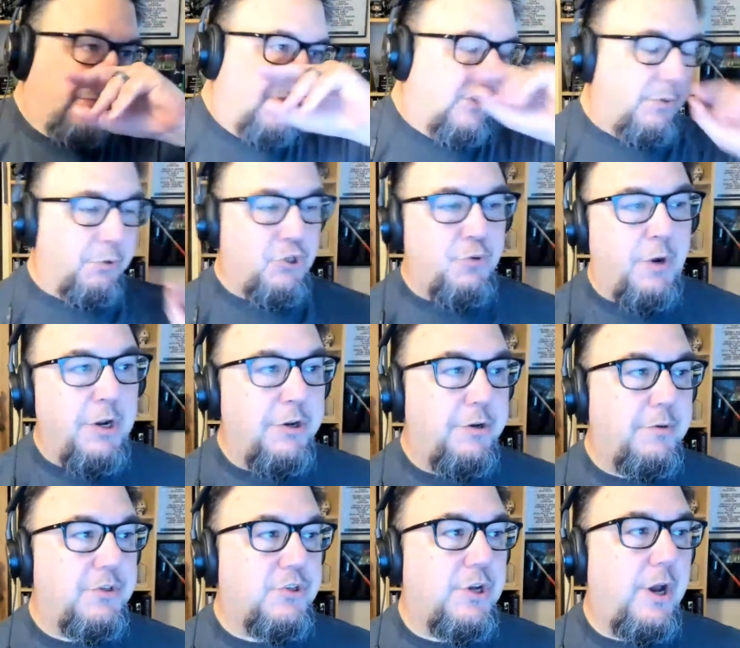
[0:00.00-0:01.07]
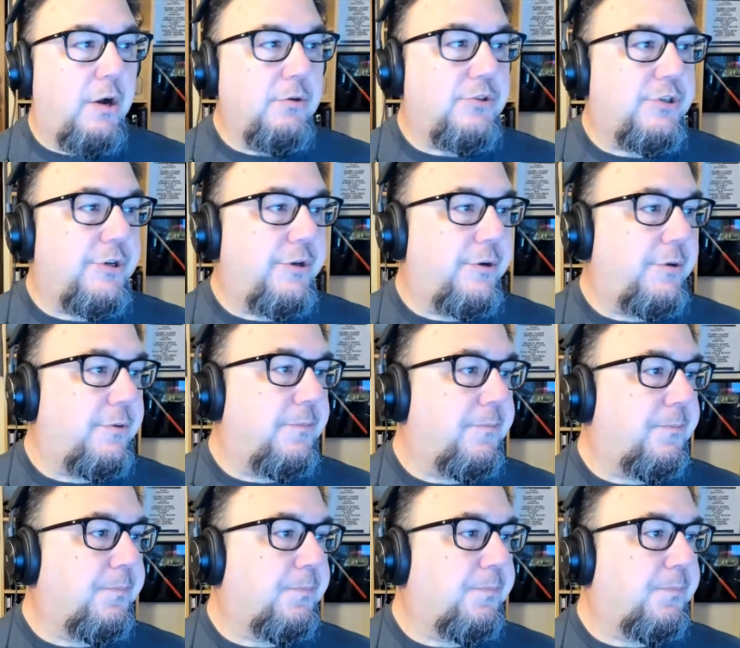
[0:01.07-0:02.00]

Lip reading: So what you want to do is go to